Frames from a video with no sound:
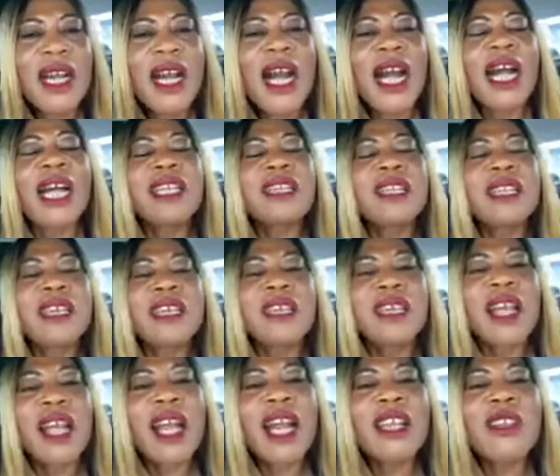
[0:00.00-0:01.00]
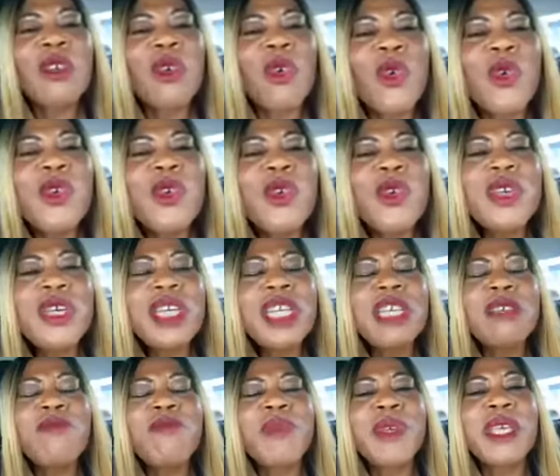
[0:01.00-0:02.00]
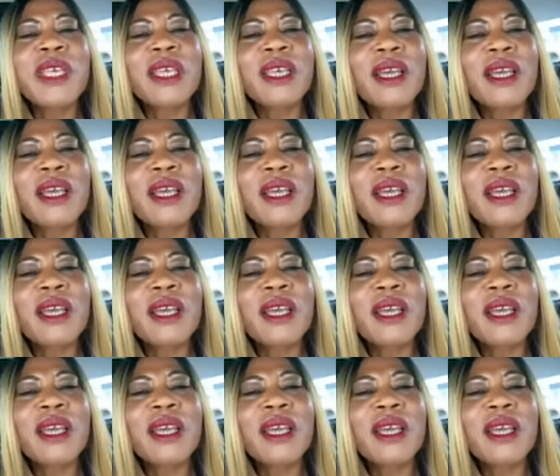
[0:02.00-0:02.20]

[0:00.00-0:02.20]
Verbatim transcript: and can only be